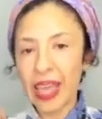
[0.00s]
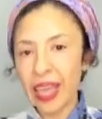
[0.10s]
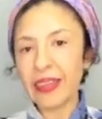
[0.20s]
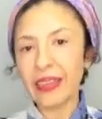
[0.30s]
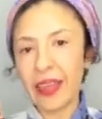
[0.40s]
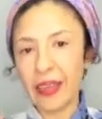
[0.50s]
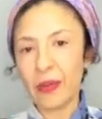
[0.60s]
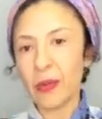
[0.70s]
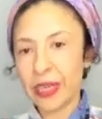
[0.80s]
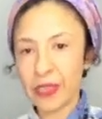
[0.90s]
and
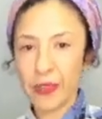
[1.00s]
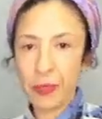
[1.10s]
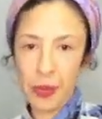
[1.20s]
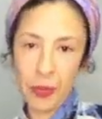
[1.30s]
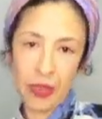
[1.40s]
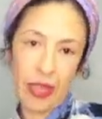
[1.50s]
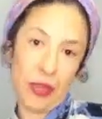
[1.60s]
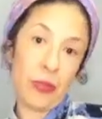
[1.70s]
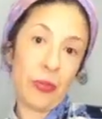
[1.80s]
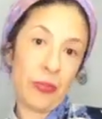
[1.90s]
that works for people
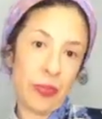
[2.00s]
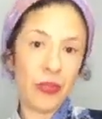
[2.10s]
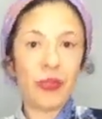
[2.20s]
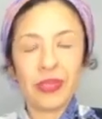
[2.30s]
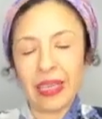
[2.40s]
that you know,